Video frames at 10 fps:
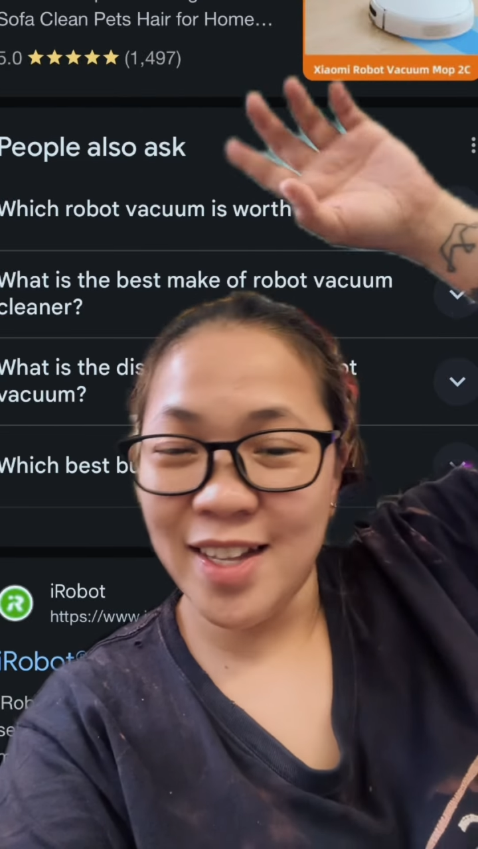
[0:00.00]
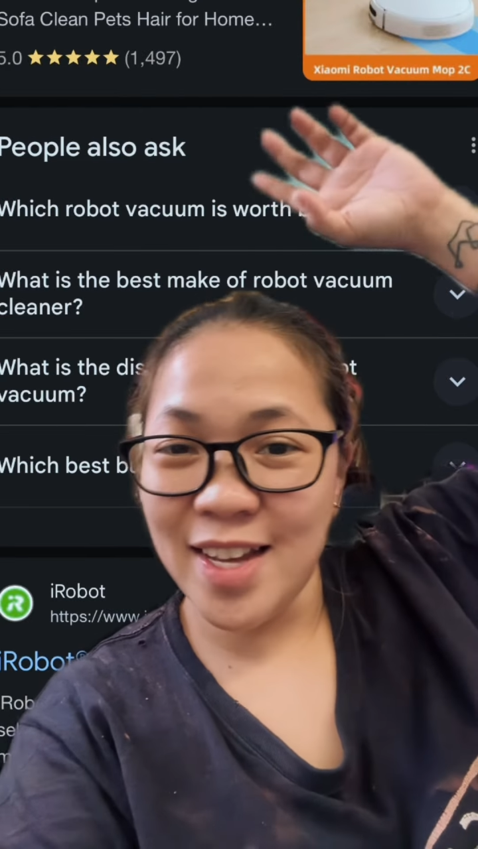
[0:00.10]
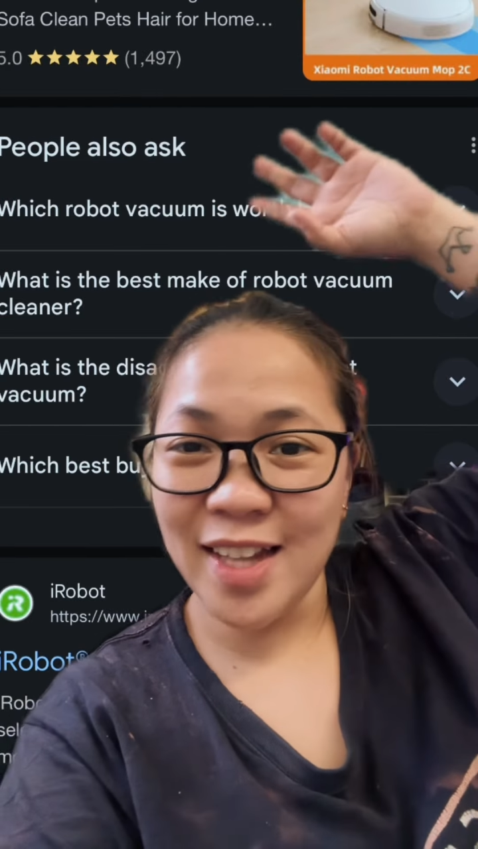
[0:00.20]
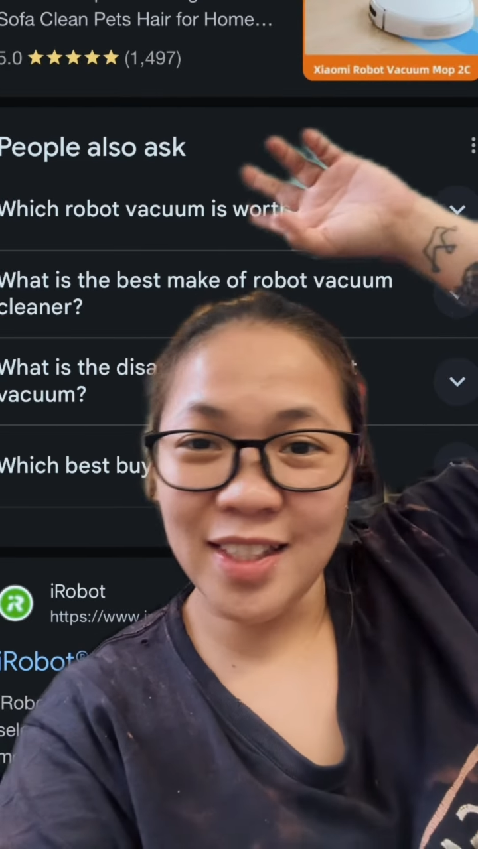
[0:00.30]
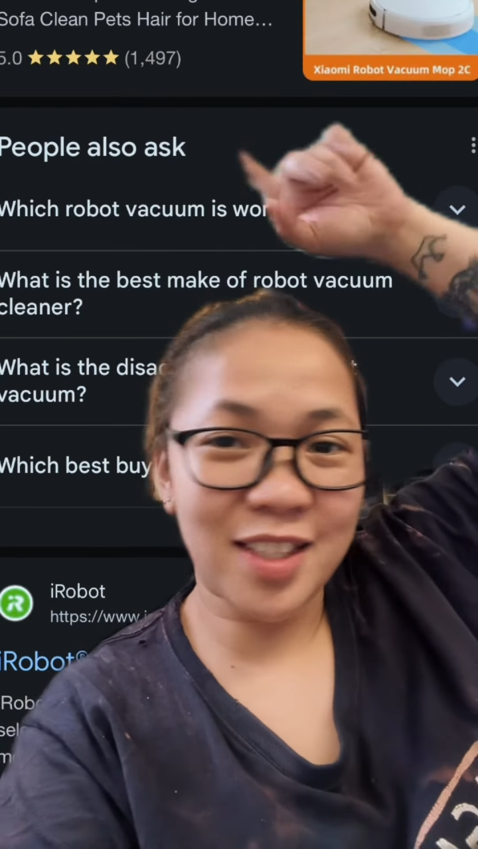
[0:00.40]

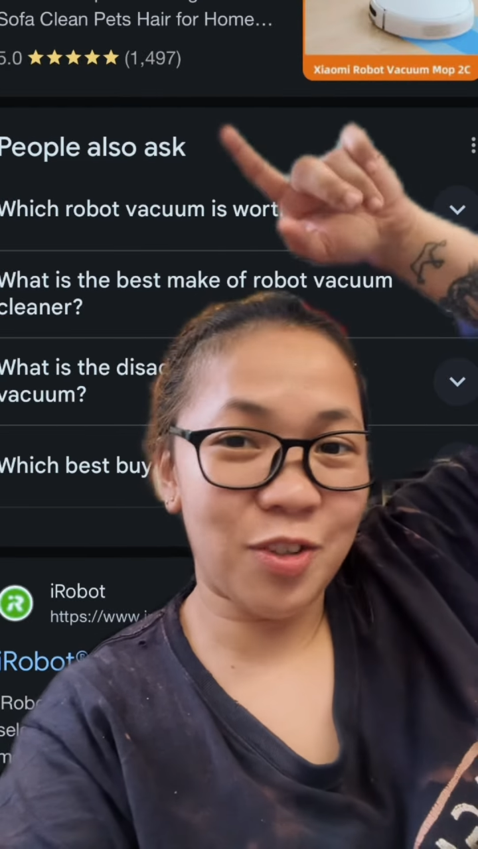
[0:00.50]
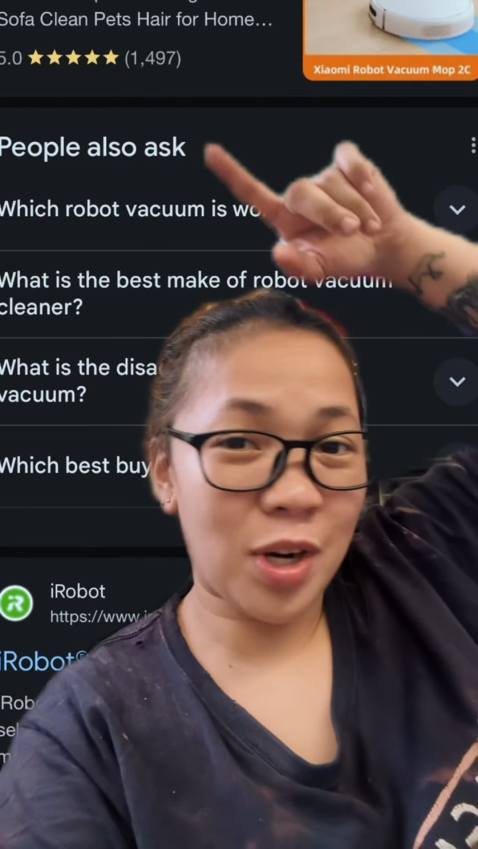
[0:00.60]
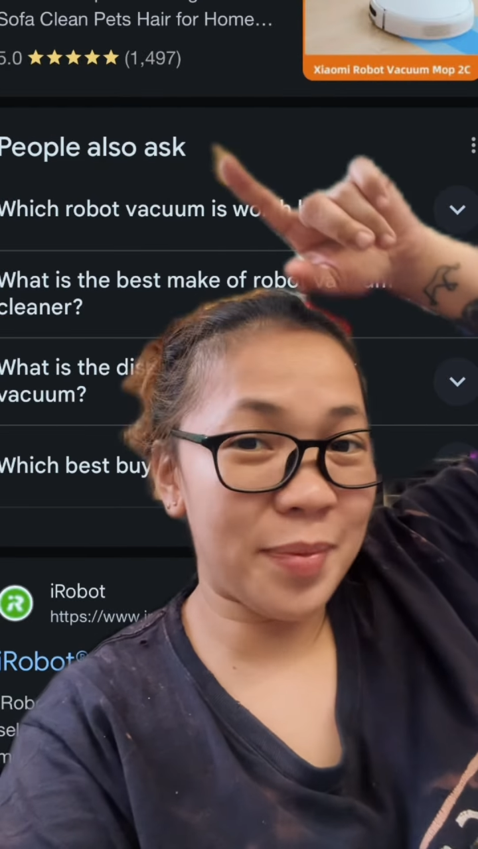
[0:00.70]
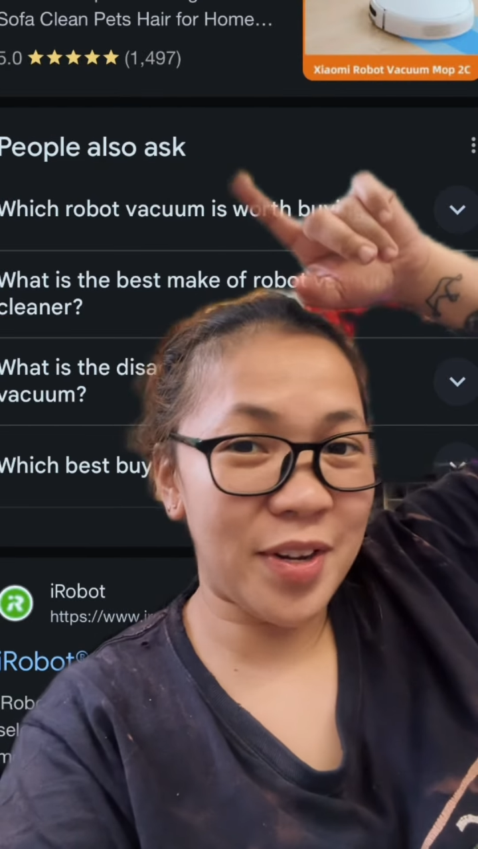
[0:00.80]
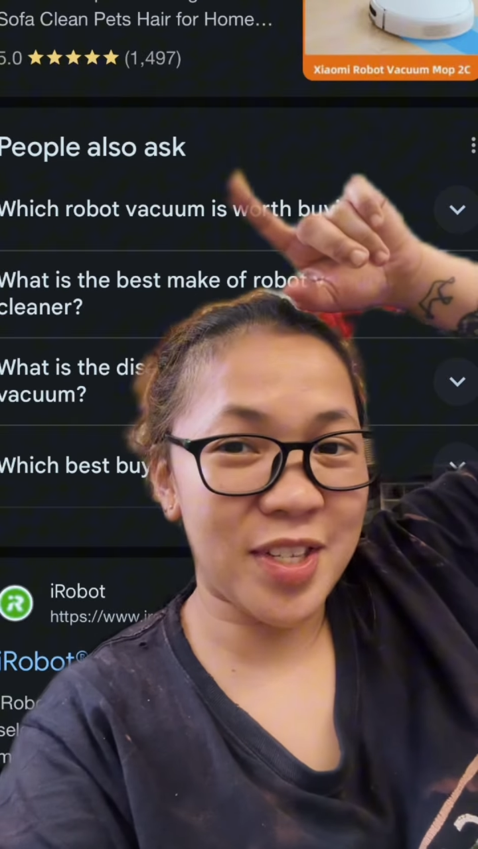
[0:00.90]
That little
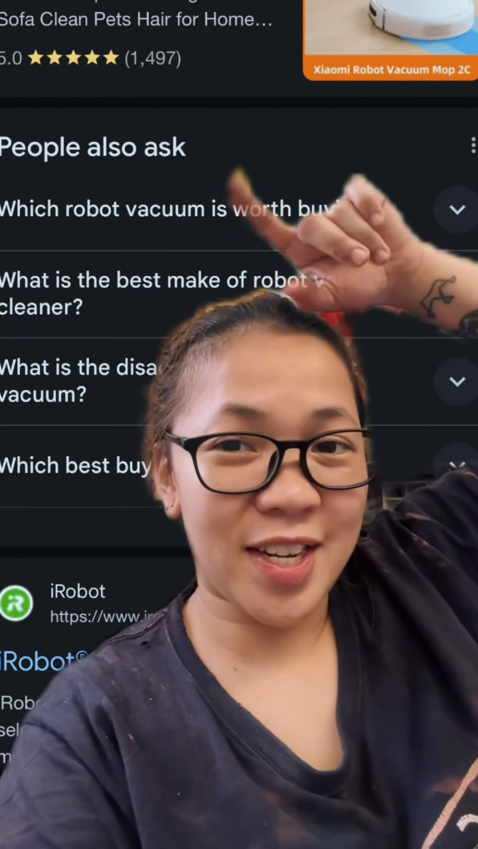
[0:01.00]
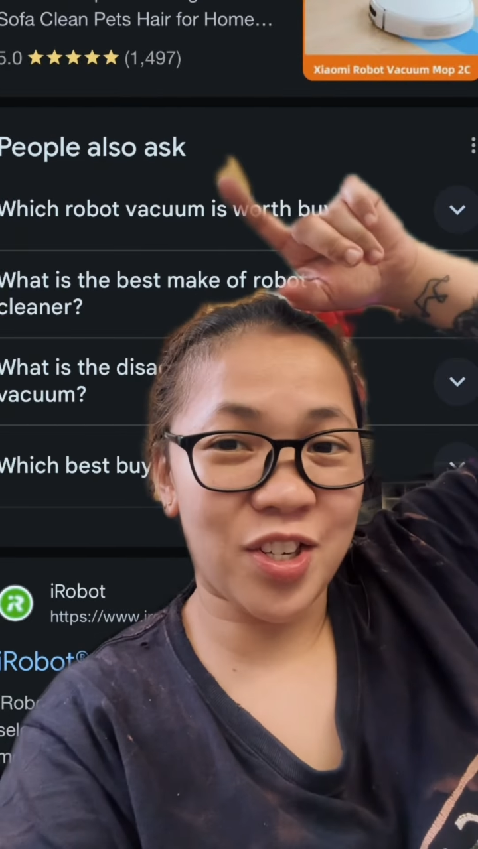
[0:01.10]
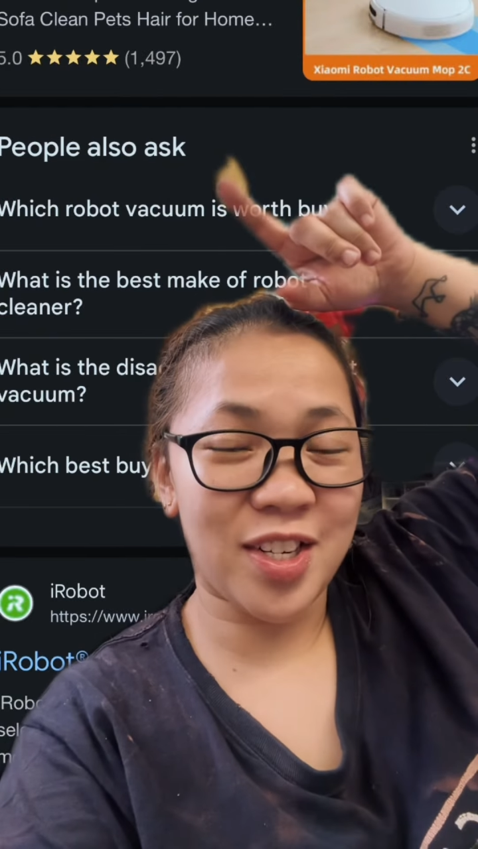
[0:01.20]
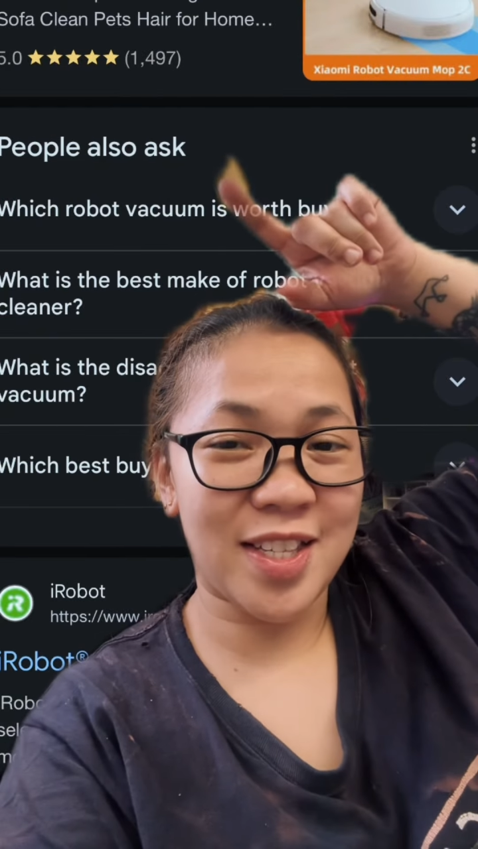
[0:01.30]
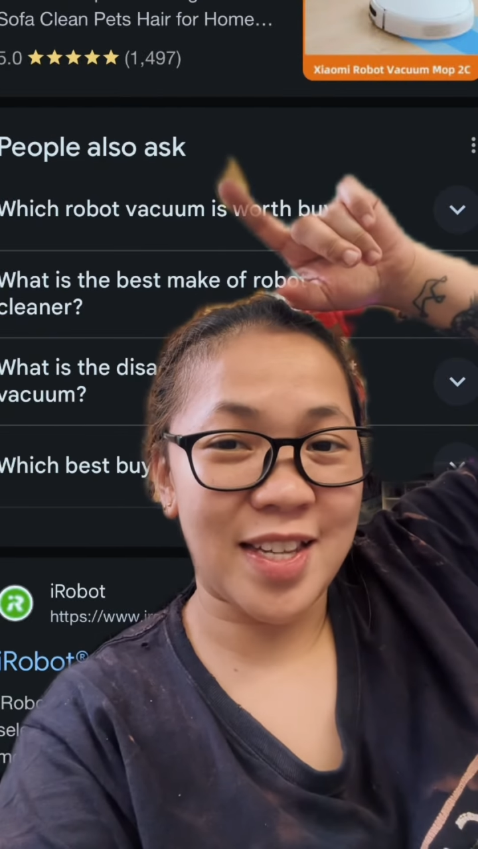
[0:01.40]
drop-down section that